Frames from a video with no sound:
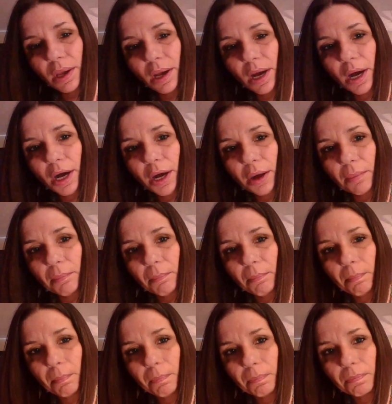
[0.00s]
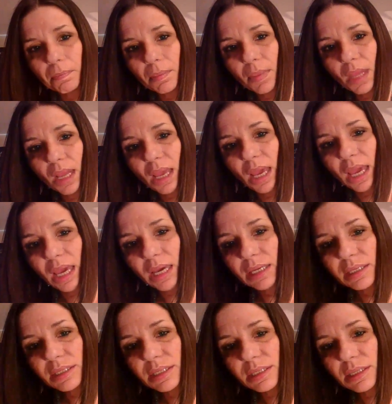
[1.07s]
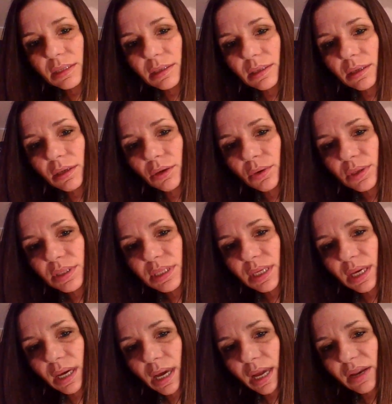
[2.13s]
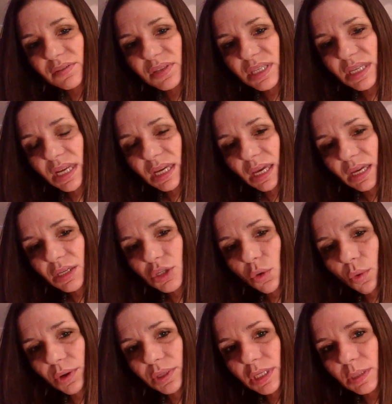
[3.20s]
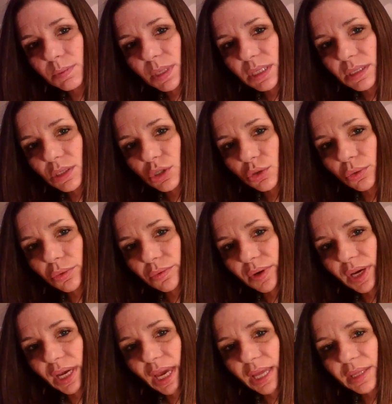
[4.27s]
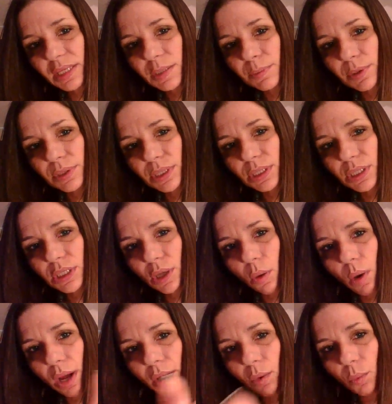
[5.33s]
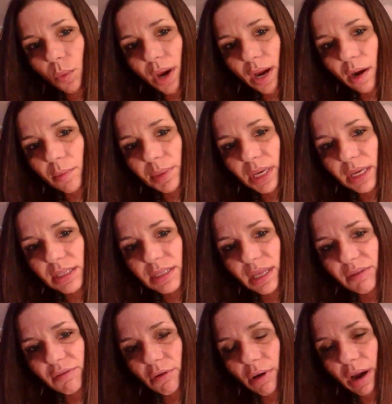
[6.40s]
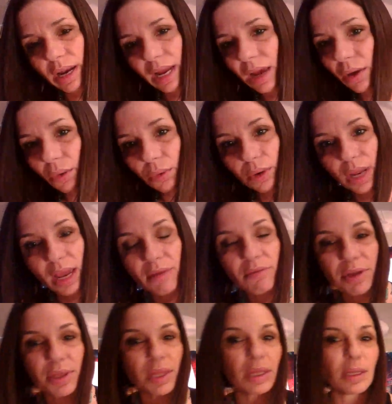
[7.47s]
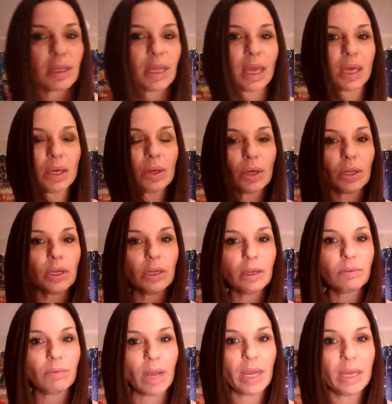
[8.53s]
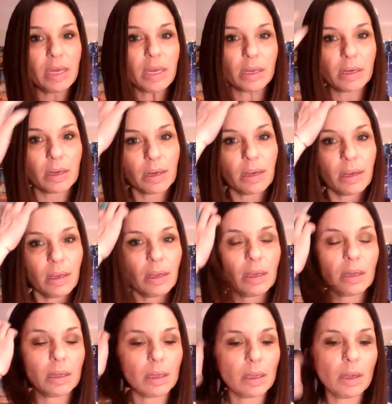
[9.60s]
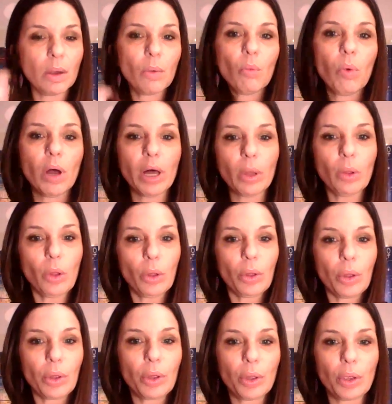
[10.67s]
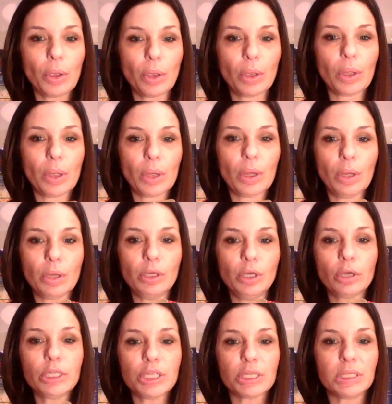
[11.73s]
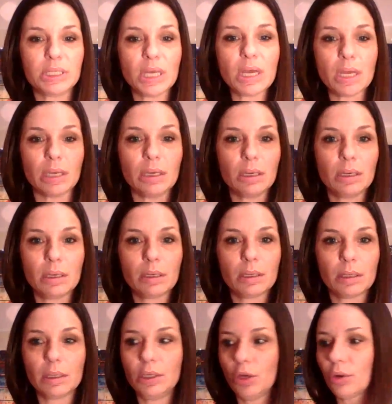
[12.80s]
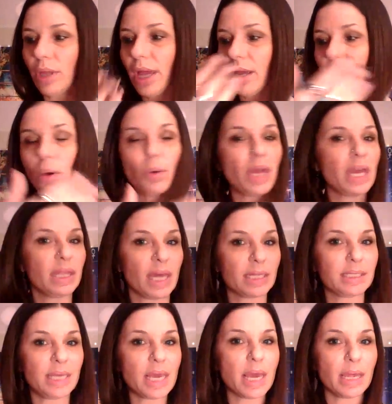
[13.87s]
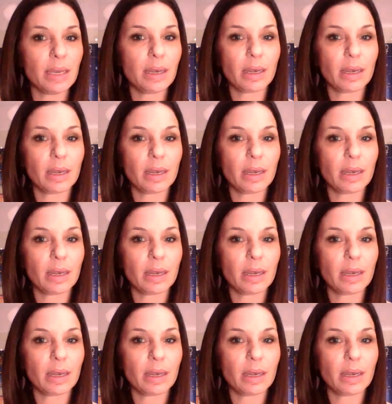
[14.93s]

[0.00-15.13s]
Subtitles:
And you can see it kind of sneaking toward this piece of jewelry. And this person's so unaware because they've cried out everything that they could, right? Well, you're just done. You're like, okay, that's it.